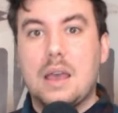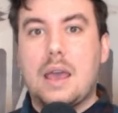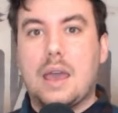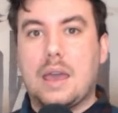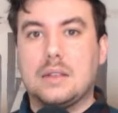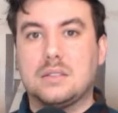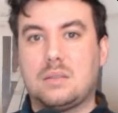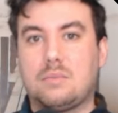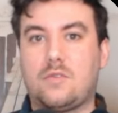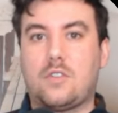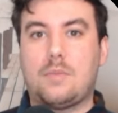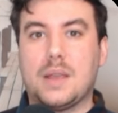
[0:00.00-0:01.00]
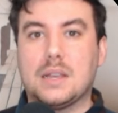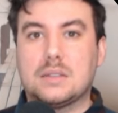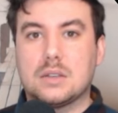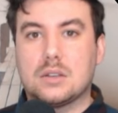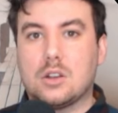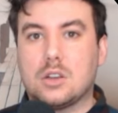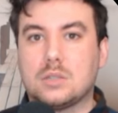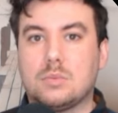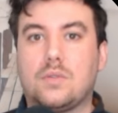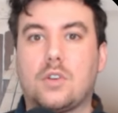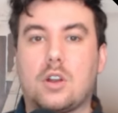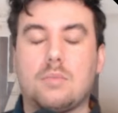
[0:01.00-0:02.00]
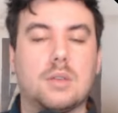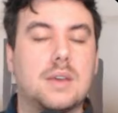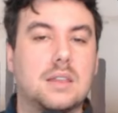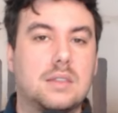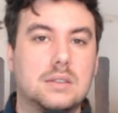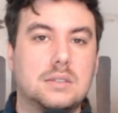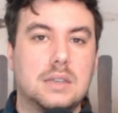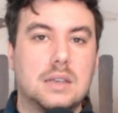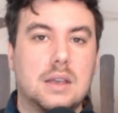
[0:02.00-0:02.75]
and some of our basic Cosmo farming methods